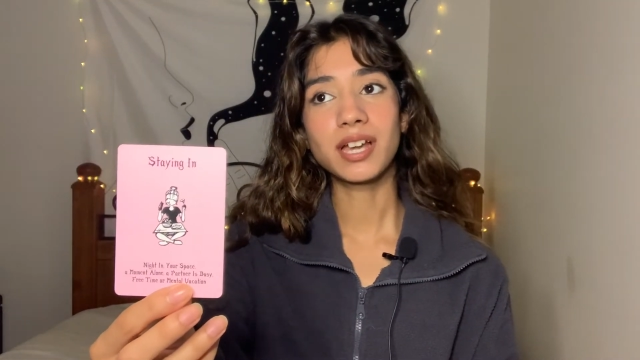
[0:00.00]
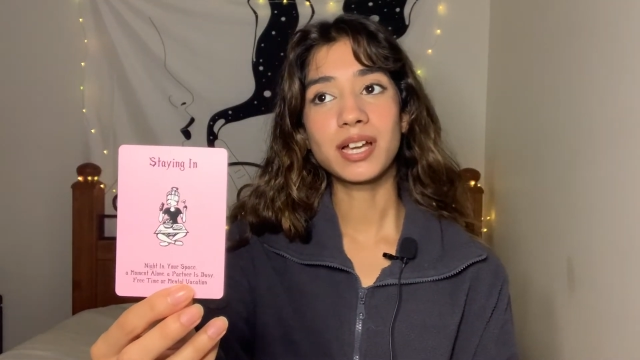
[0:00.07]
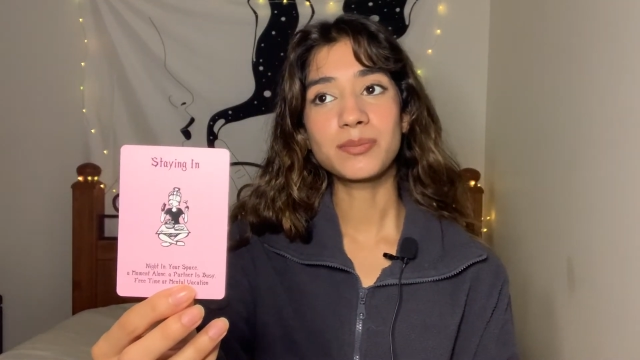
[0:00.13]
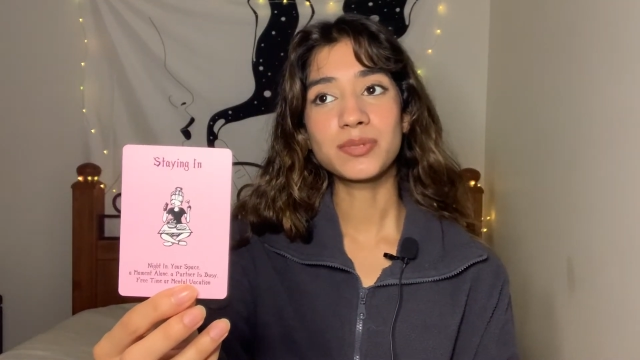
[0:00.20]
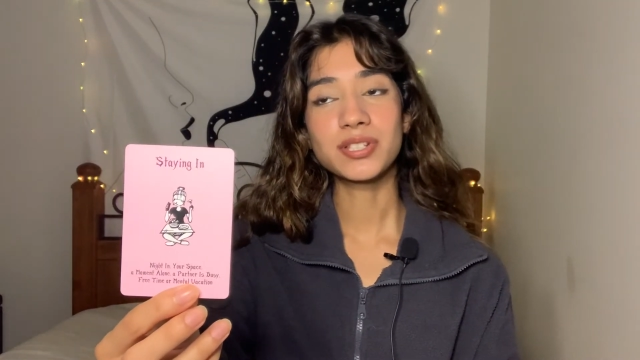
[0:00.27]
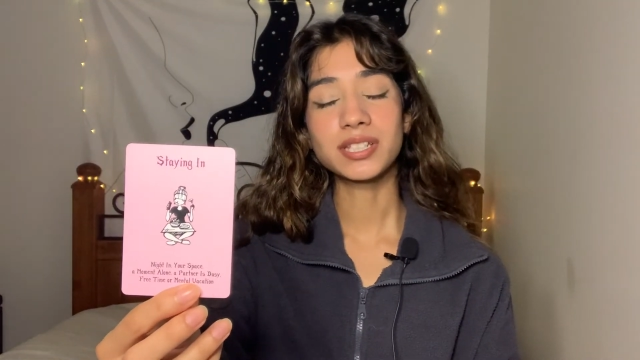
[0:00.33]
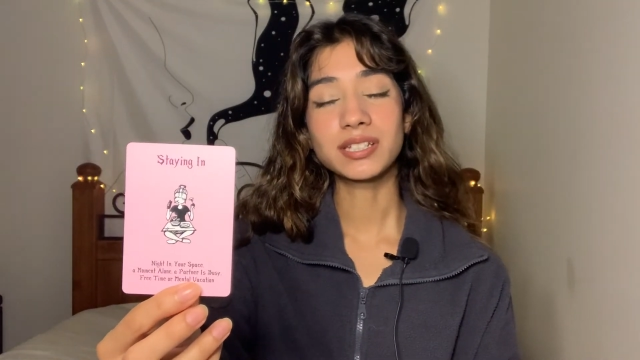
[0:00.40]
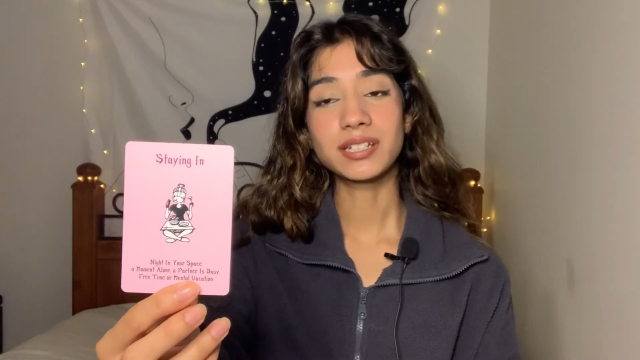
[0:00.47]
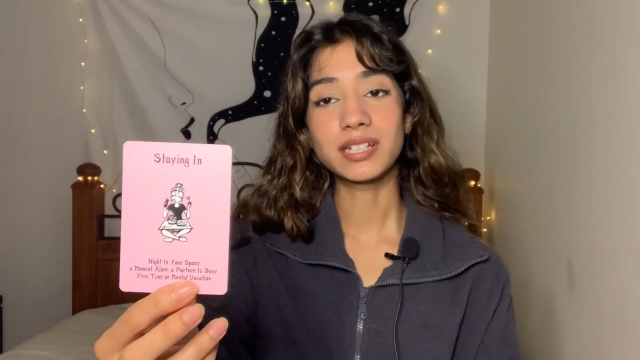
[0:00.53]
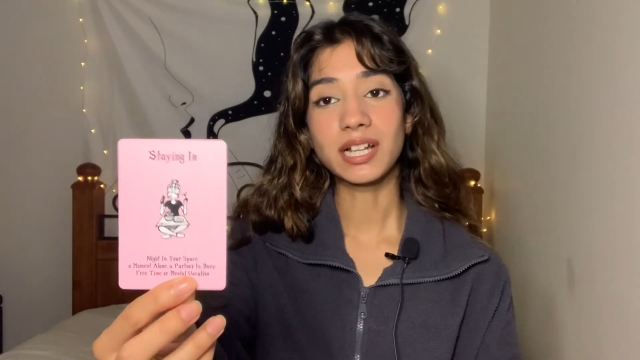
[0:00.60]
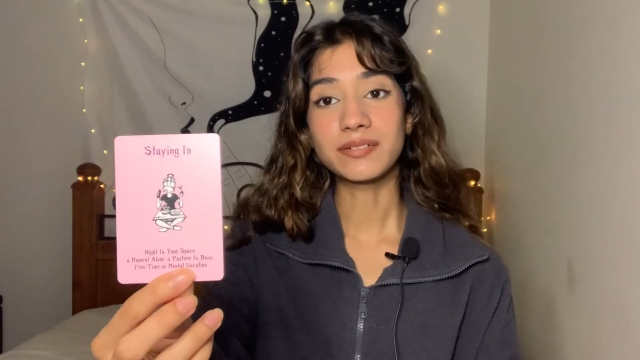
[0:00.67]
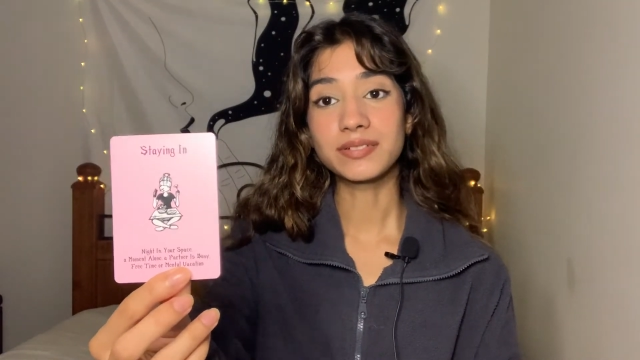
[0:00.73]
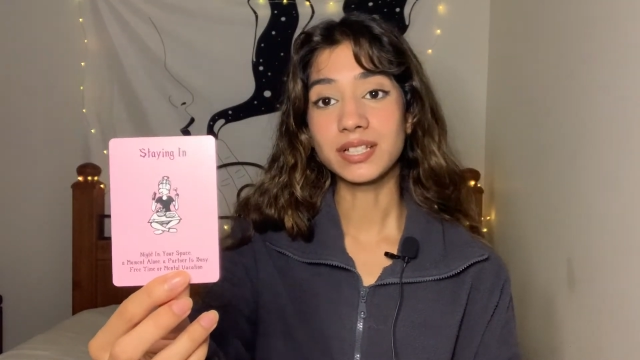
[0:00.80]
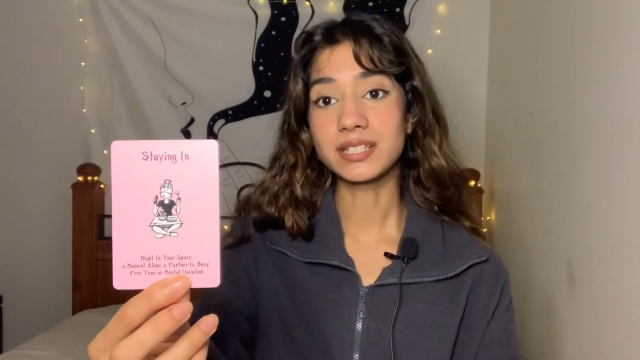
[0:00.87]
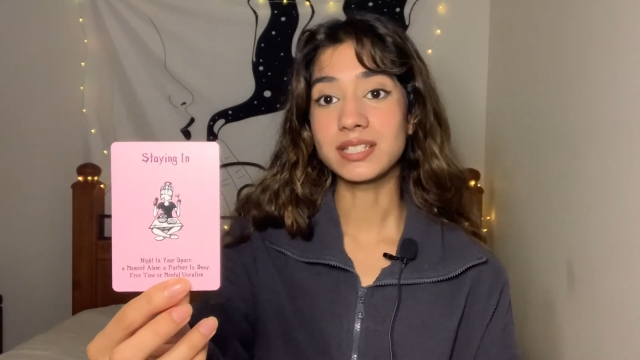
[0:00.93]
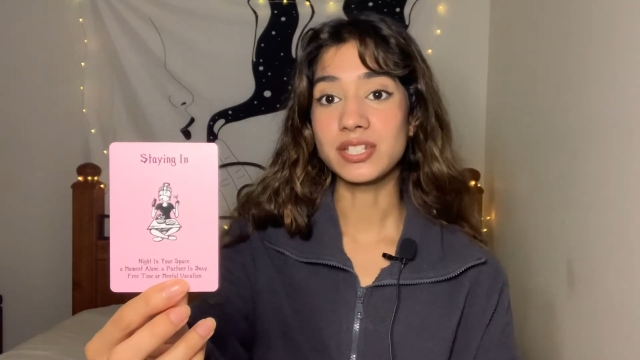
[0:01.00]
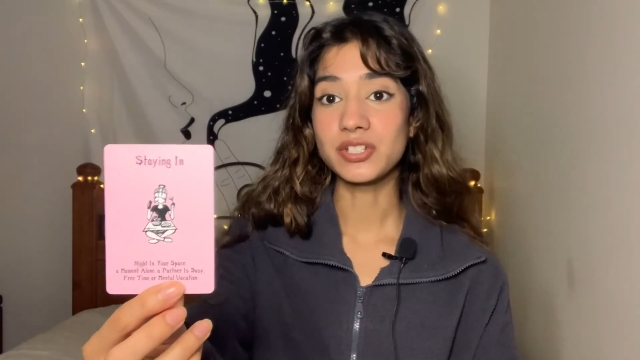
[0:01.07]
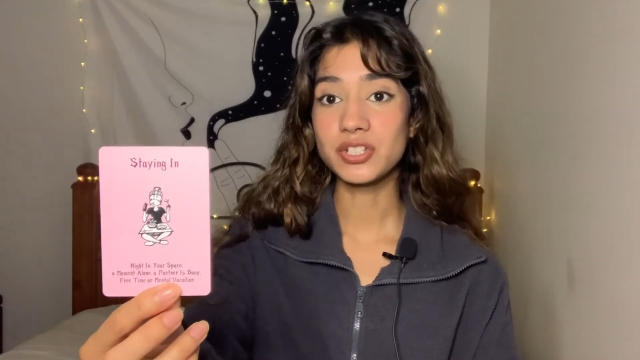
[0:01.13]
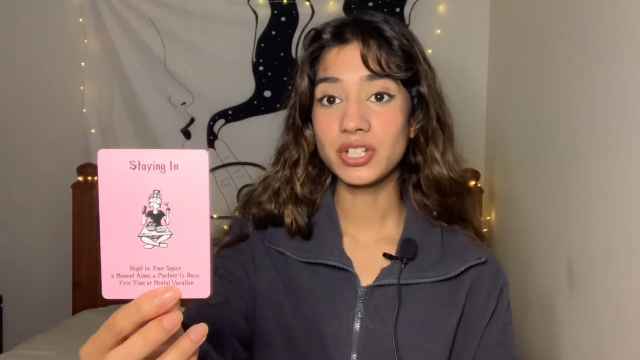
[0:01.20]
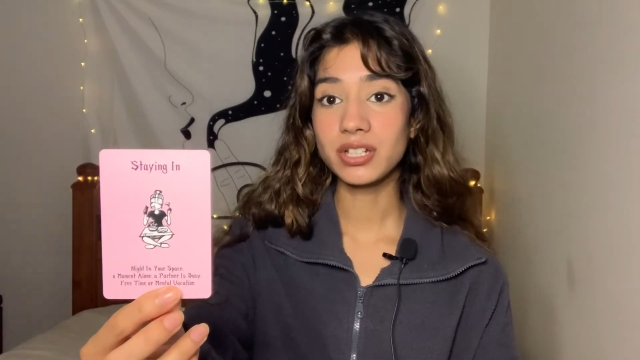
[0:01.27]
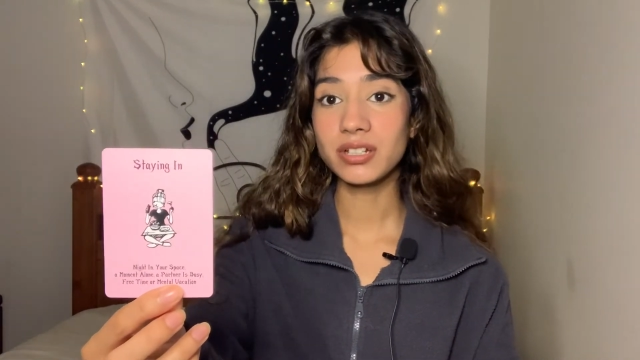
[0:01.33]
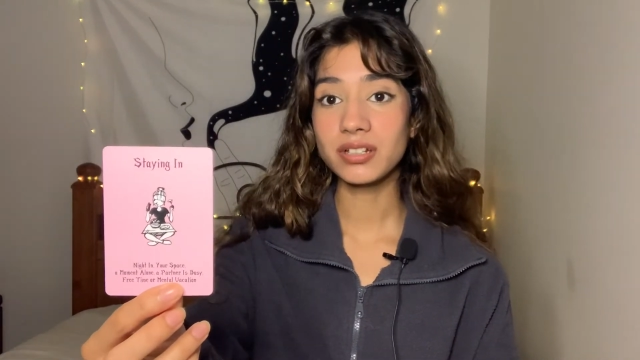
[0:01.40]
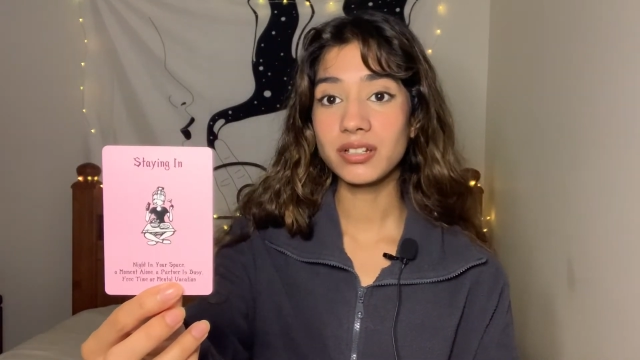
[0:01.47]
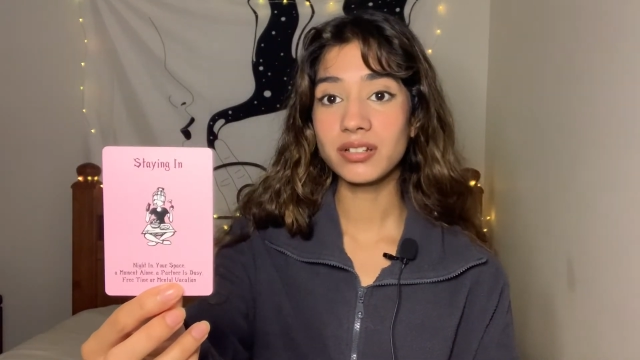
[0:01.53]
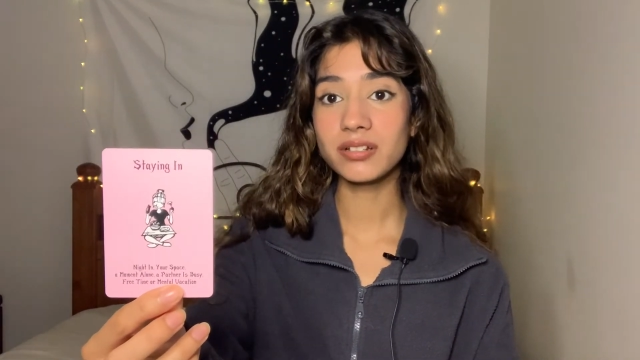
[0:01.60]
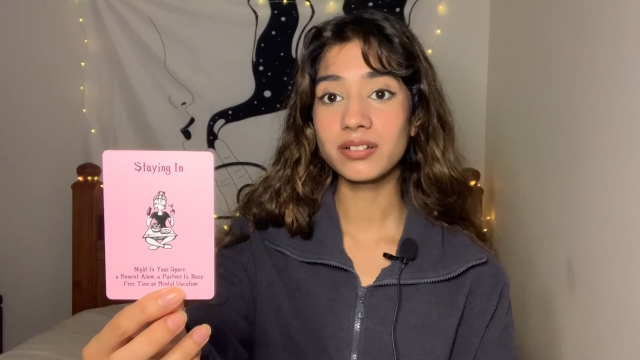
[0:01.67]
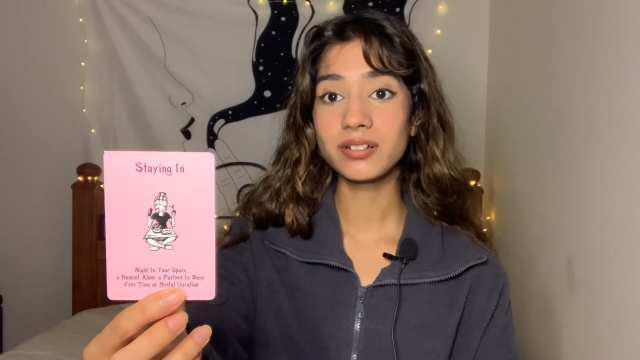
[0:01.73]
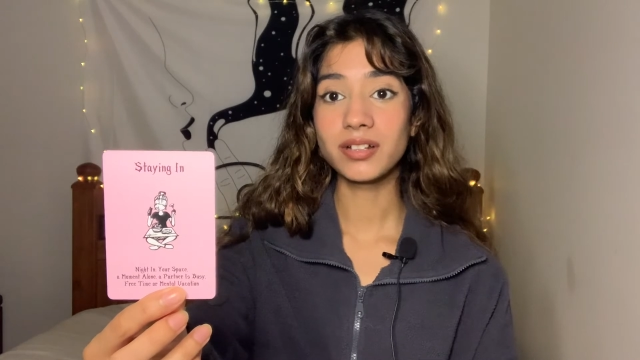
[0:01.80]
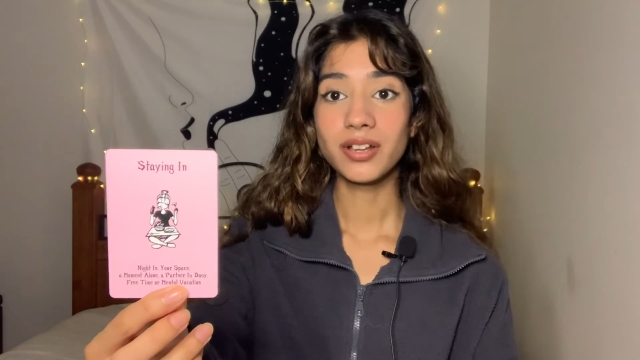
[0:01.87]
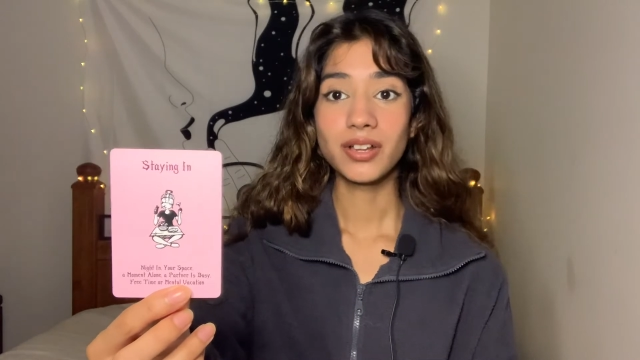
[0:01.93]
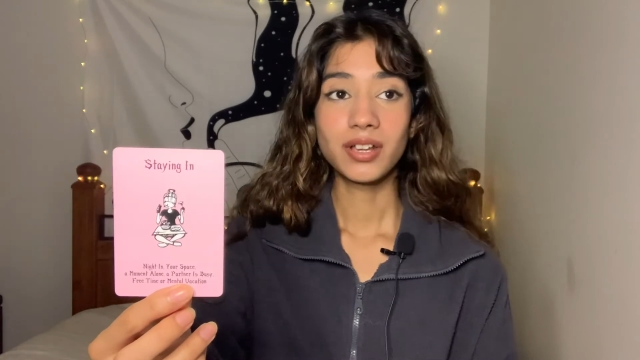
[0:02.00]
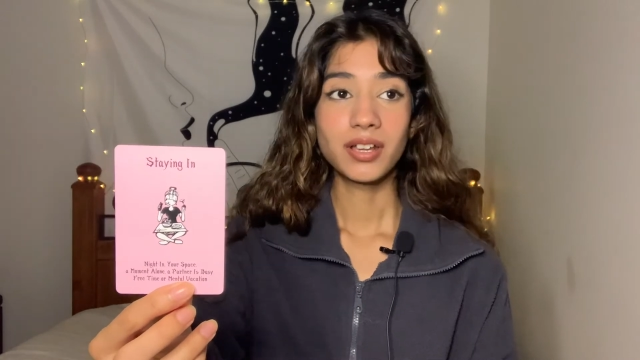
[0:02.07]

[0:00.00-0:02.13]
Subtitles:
I'm just gonna Netflix and chill.